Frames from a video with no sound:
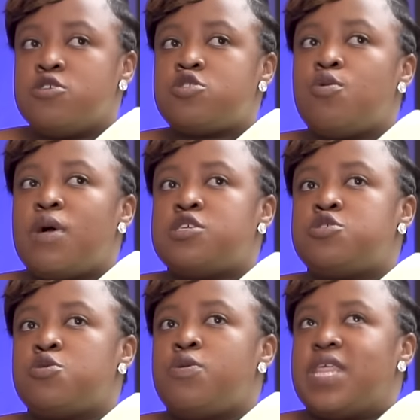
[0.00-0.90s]
so much
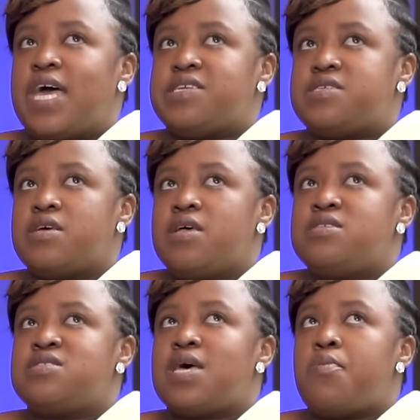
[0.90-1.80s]
so that
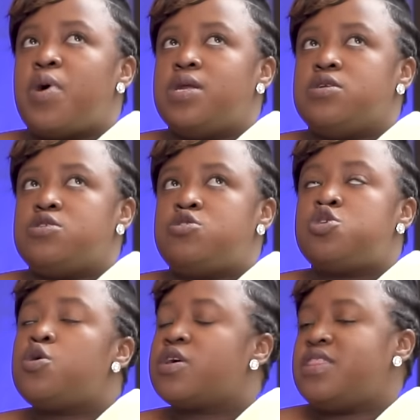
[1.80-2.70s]
someone
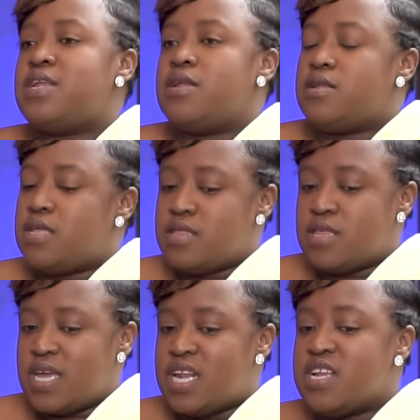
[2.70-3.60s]
took
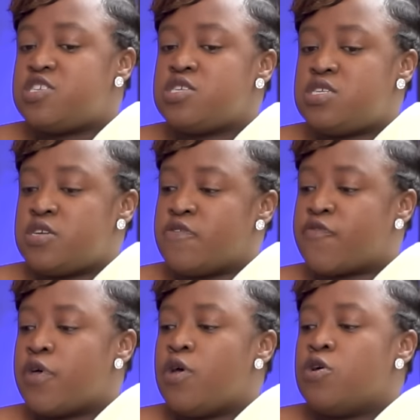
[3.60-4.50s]
the initiative